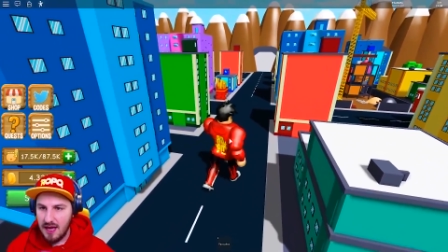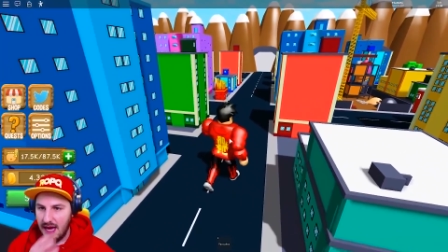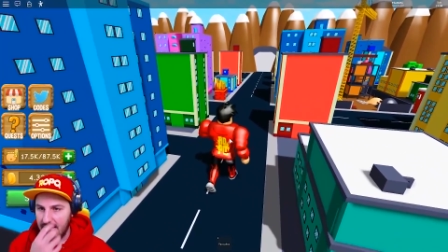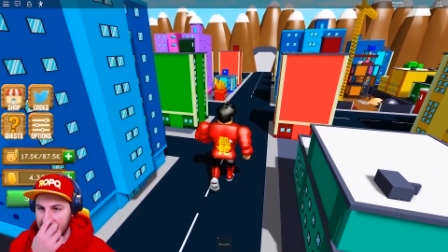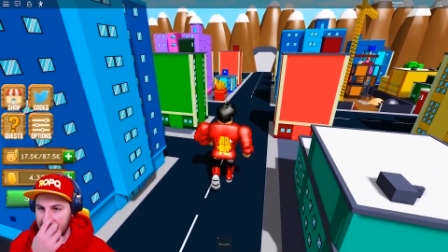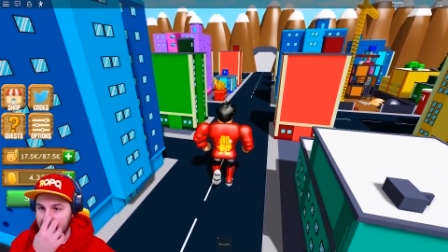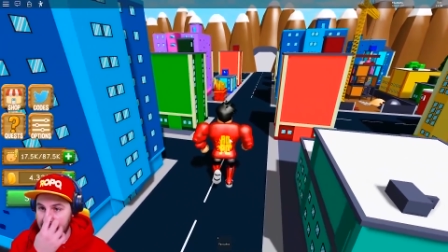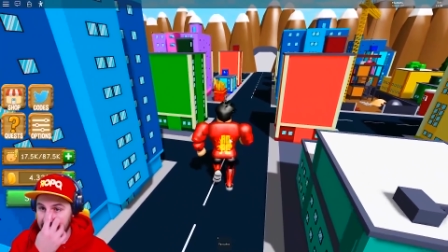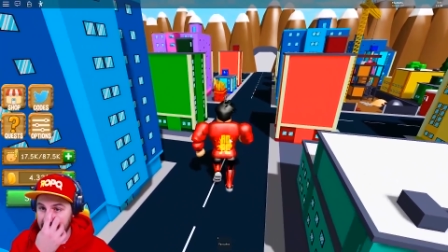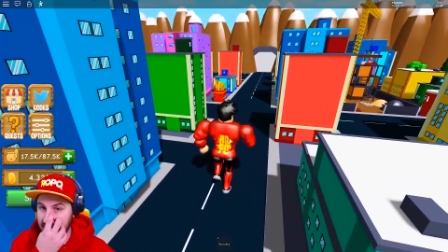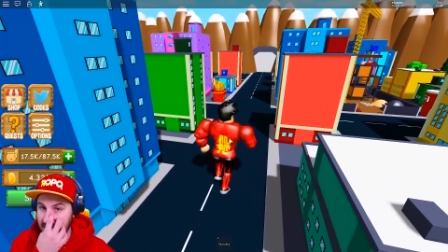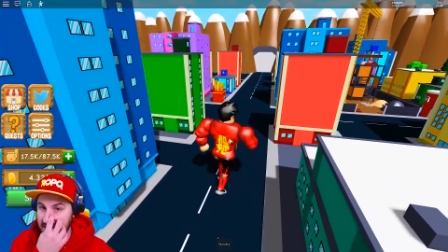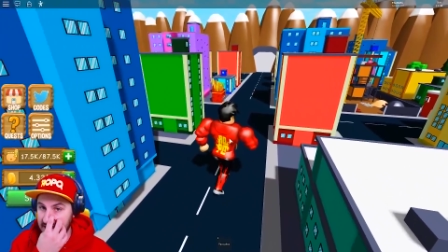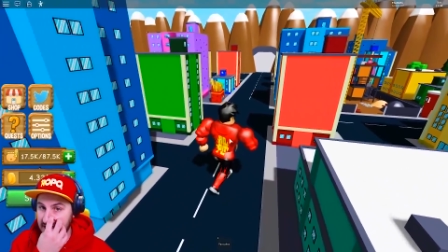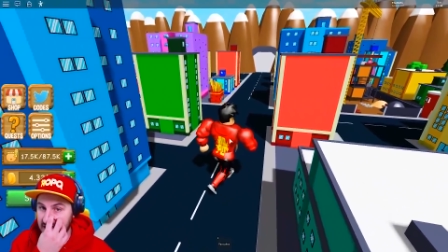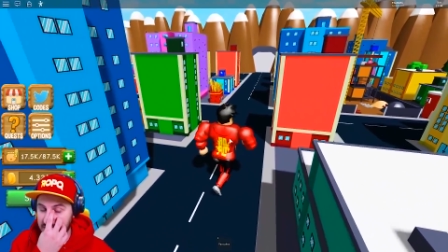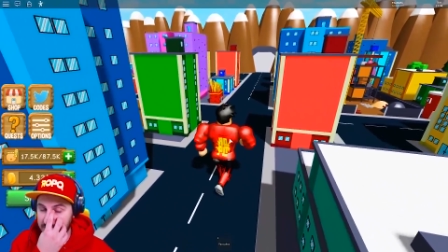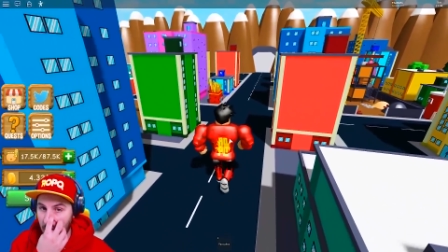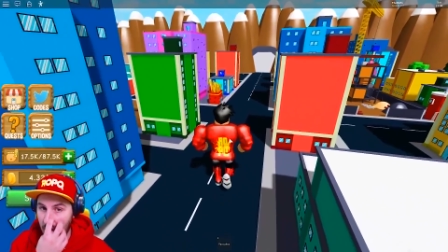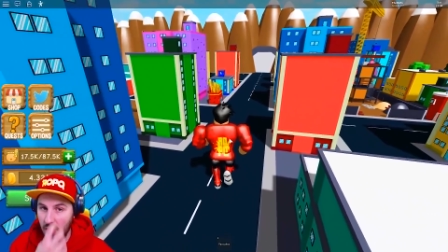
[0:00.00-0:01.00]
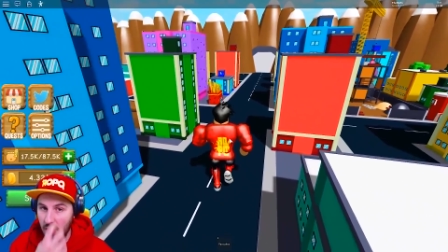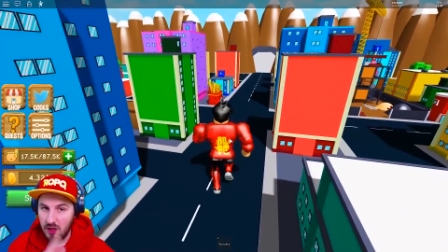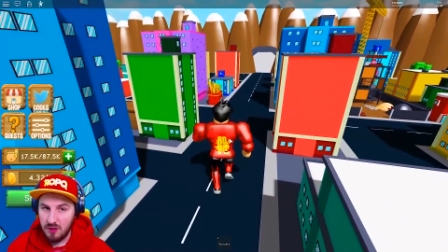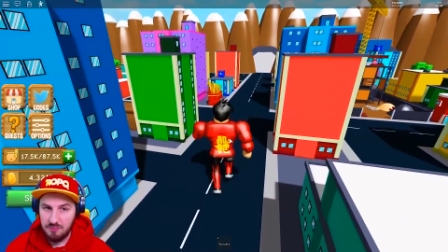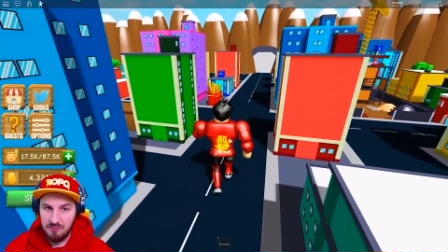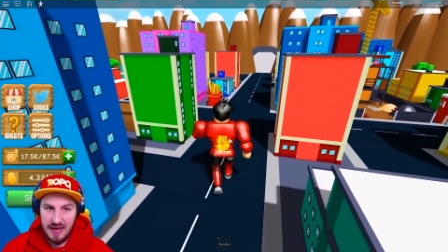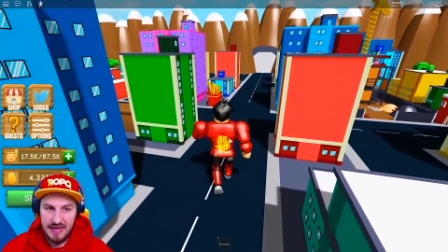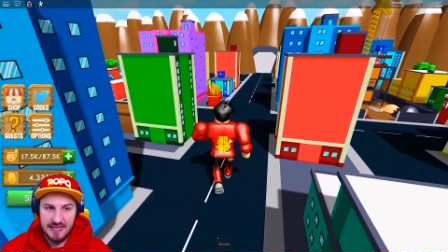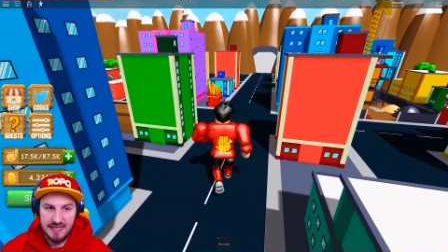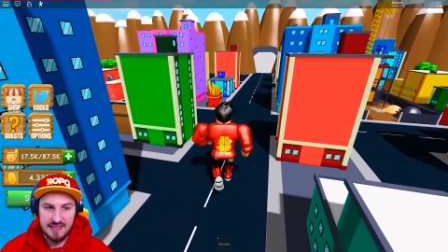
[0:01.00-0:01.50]
And then you can
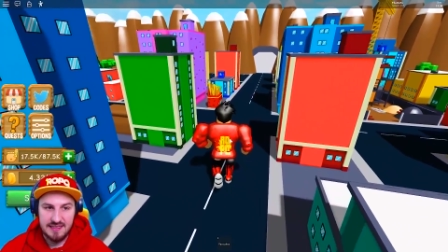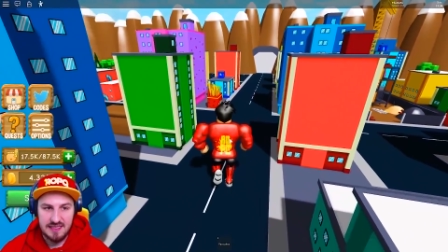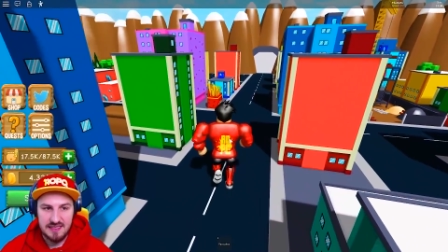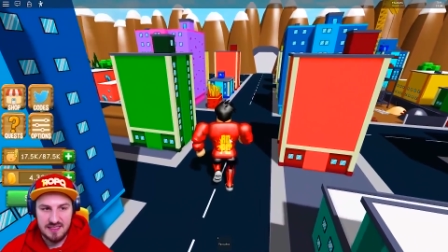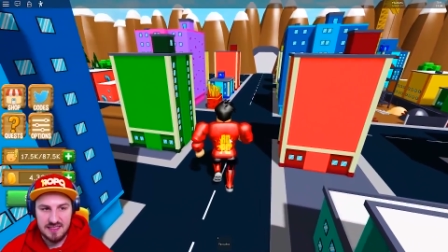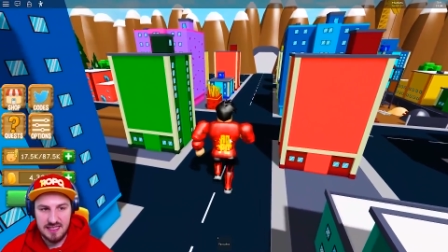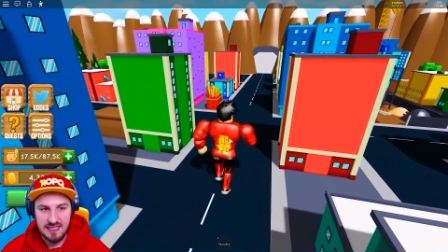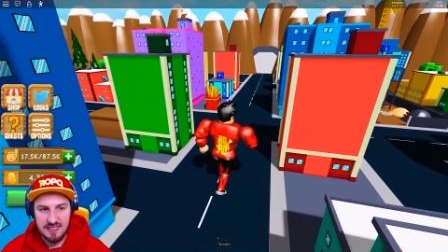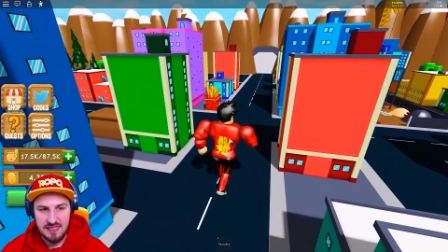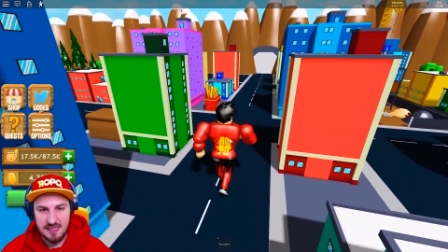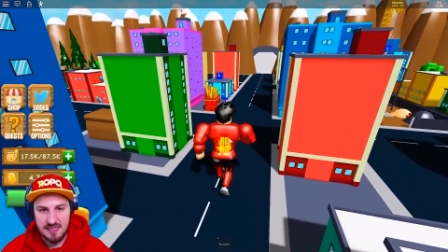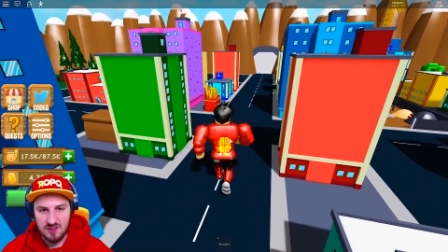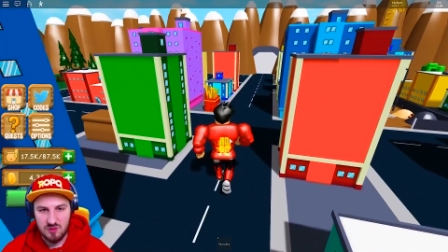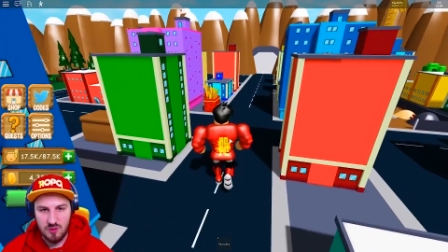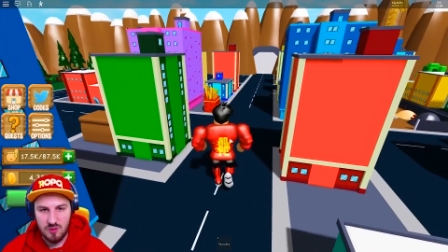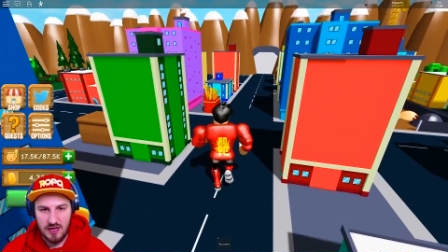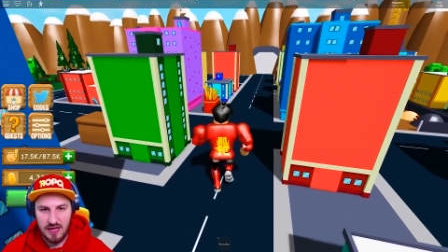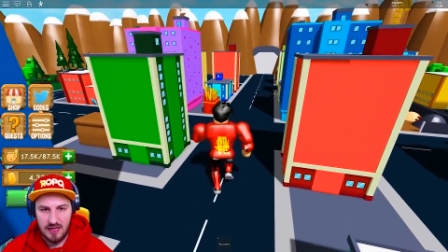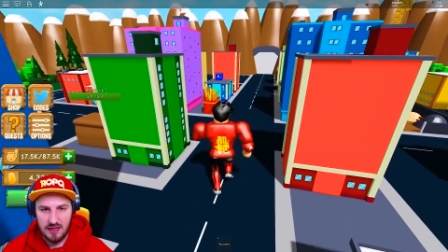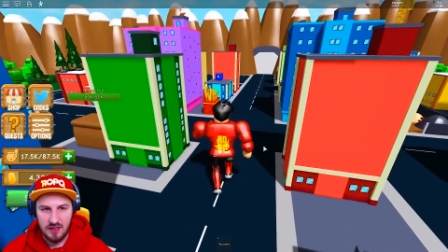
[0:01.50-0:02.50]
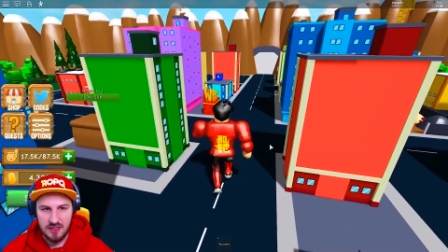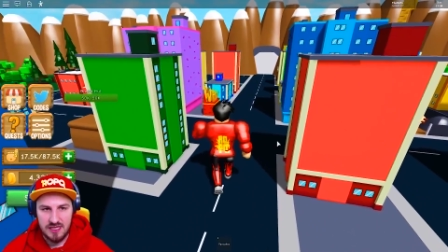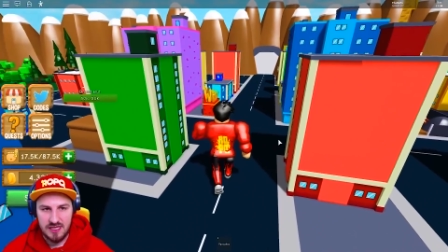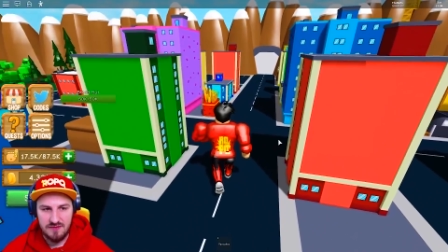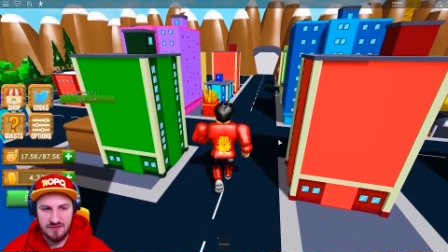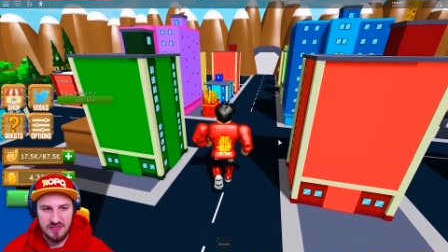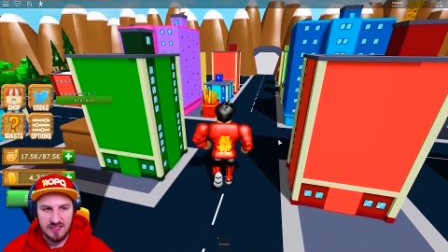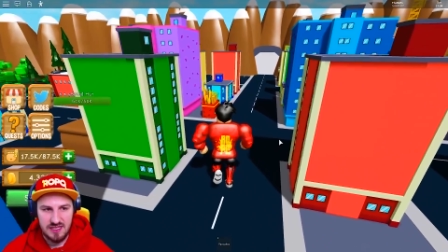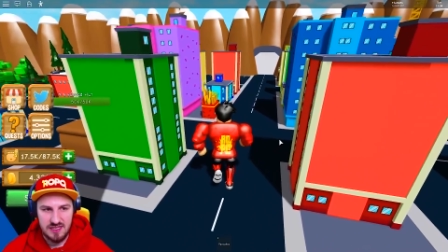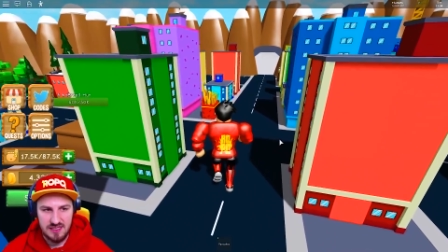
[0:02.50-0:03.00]
spawn back in the city as well. Like,
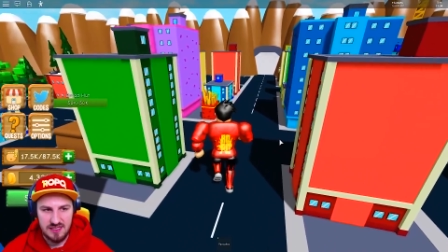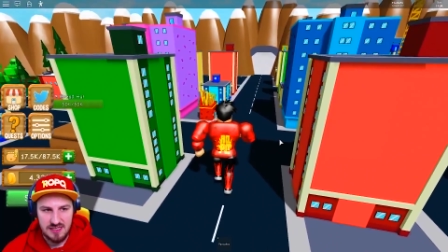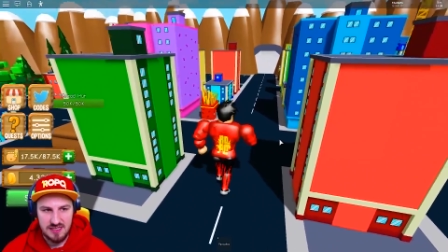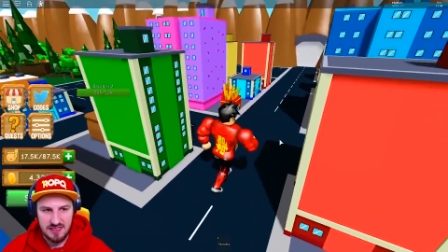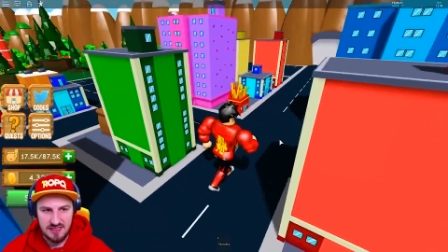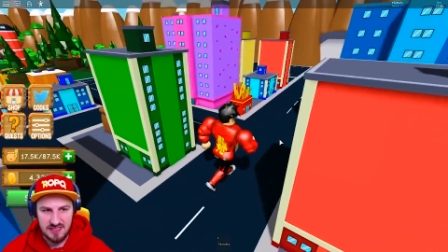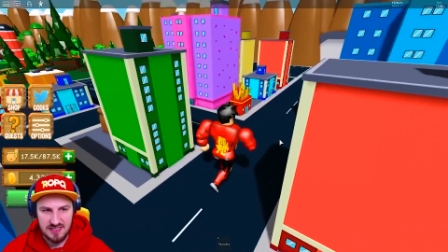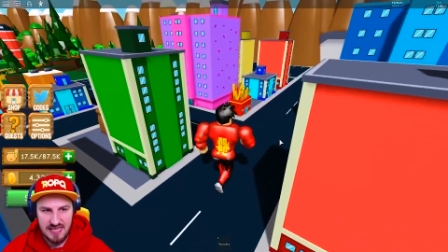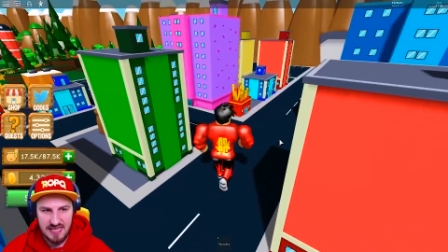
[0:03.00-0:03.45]
if you can, you can